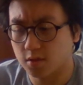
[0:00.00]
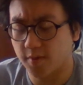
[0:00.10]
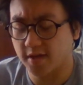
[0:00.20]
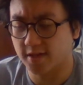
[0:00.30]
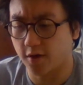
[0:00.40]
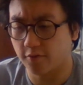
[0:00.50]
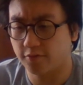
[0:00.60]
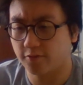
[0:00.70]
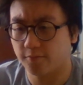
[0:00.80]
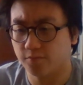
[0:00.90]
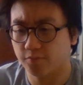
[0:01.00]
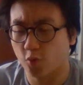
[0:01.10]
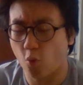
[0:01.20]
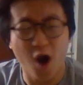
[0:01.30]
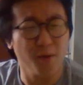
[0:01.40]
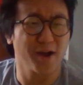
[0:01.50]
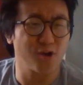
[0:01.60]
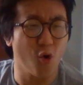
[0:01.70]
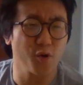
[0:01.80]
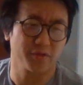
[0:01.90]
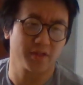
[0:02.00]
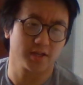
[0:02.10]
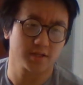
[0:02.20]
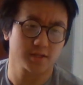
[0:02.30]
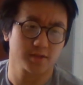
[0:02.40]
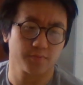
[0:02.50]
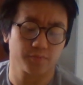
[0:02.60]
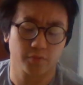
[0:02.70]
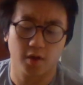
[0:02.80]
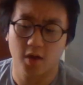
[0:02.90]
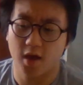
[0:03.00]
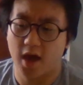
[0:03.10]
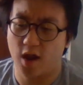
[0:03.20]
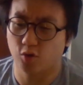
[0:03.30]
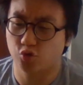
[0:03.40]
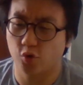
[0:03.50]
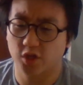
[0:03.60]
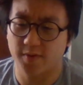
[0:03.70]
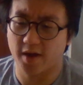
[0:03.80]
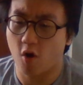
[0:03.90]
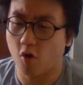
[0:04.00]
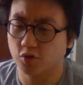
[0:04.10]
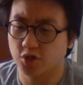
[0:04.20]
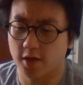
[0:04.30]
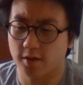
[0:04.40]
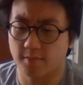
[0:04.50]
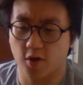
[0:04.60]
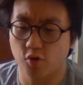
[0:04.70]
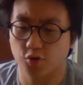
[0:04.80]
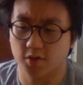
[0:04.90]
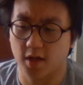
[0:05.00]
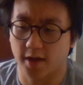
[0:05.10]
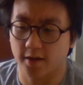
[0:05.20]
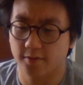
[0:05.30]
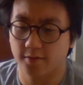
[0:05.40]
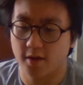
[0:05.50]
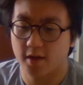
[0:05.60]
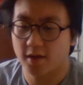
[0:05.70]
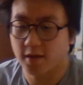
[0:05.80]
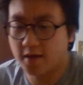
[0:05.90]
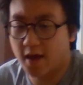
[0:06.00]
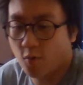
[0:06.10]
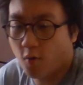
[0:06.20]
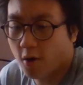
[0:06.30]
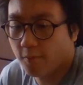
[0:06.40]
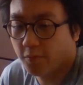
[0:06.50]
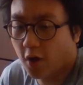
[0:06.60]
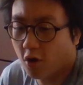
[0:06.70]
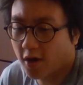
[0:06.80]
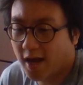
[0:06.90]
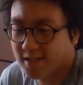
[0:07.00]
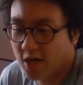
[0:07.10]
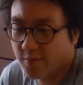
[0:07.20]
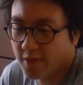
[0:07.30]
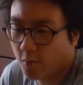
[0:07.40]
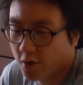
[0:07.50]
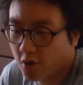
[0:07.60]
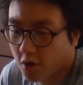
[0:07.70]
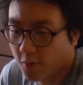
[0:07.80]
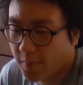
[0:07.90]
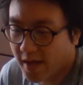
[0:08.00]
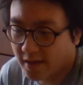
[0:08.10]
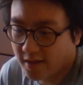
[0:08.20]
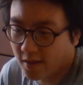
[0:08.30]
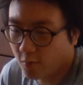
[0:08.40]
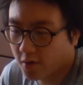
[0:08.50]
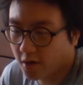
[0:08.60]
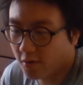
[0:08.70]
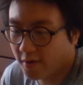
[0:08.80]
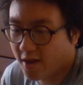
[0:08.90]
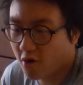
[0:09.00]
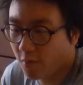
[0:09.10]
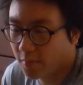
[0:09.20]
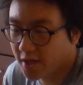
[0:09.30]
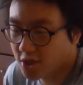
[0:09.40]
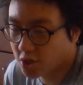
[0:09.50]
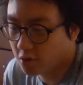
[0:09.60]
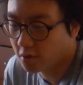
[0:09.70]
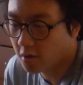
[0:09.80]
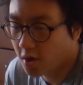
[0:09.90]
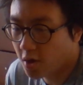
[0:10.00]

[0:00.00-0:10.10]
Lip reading: to myself, where am I going with this? And I was talking to my coach, and my coach was like, yeah, well, a lot of guys tell me they want to compete and they want to, get in competition,